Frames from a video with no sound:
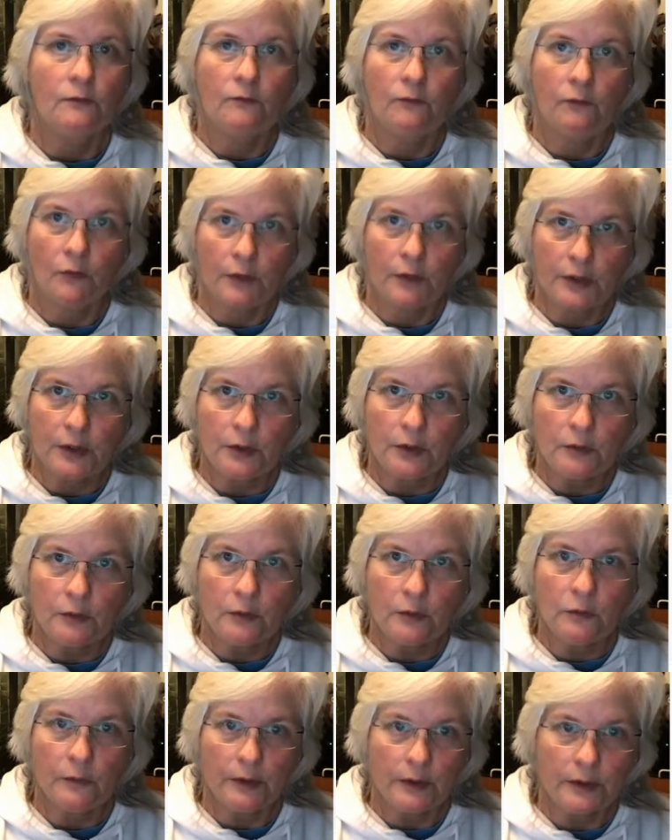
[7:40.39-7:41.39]
for
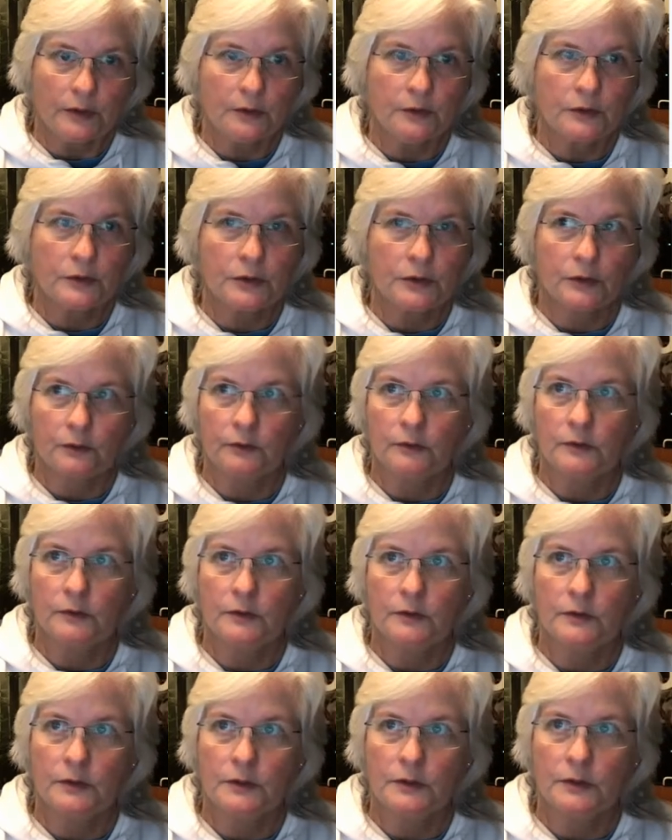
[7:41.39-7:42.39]
you with your
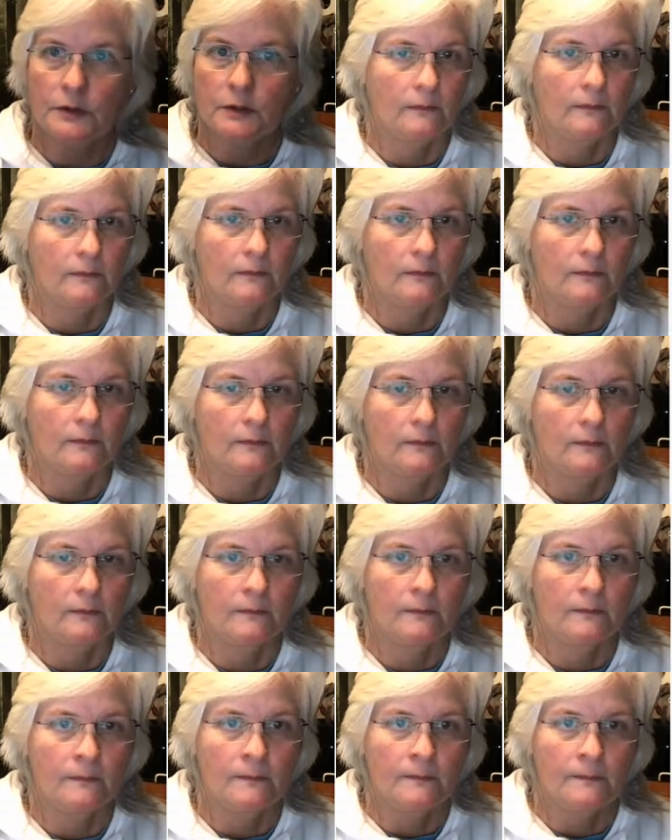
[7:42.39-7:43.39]
students.
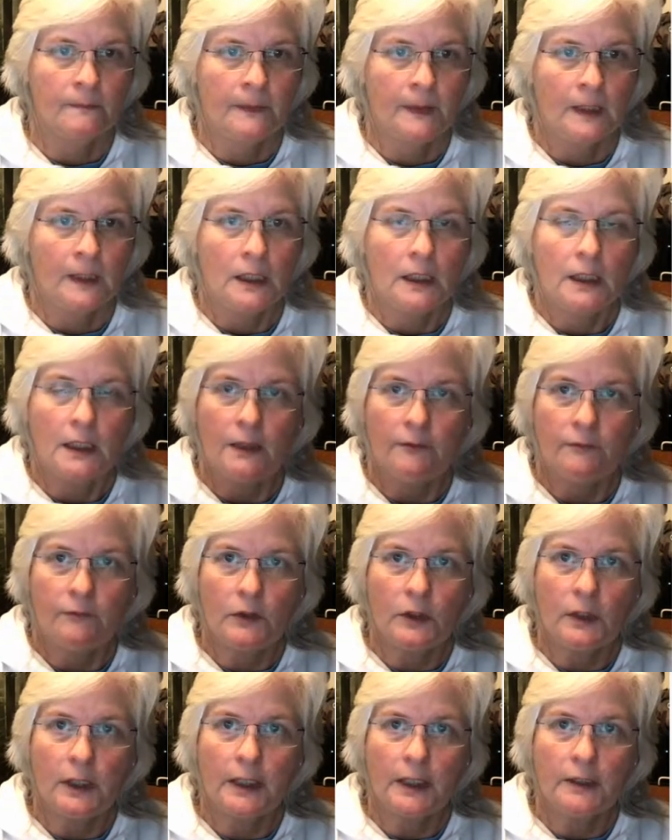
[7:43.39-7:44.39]
If
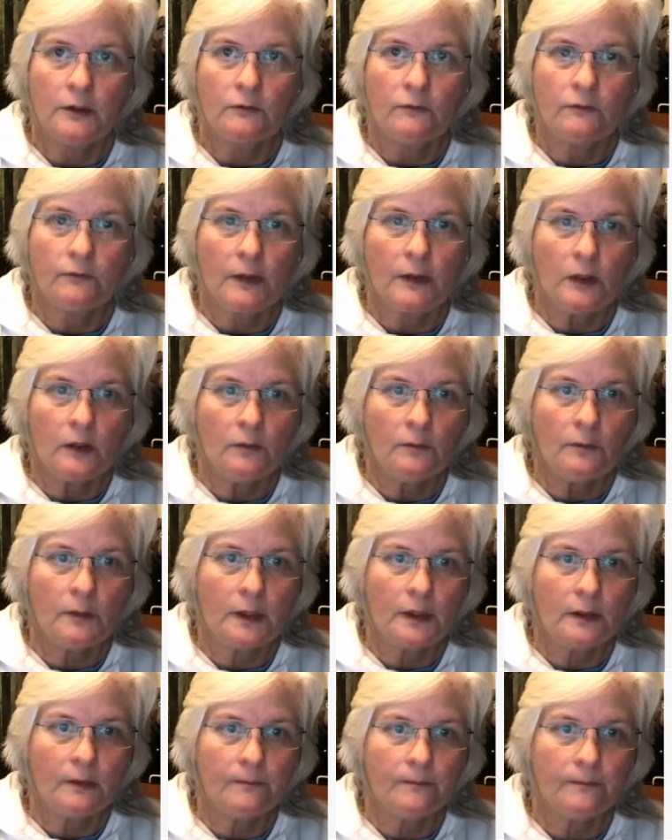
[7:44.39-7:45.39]
you'd like to follow
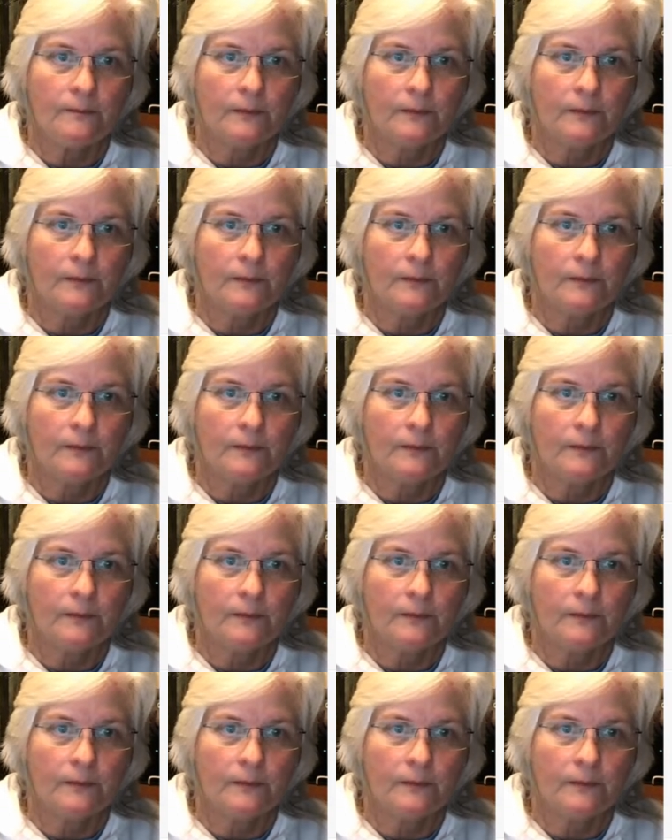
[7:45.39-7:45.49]
me,